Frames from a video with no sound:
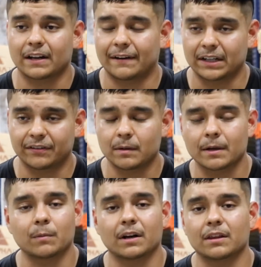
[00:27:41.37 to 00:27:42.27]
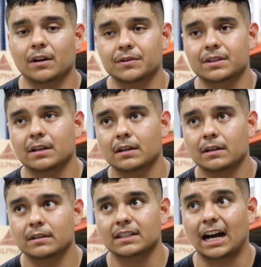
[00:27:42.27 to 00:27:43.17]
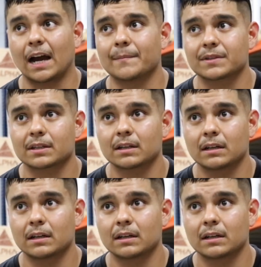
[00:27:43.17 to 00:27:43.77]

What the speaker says: I've definitely been one of those times.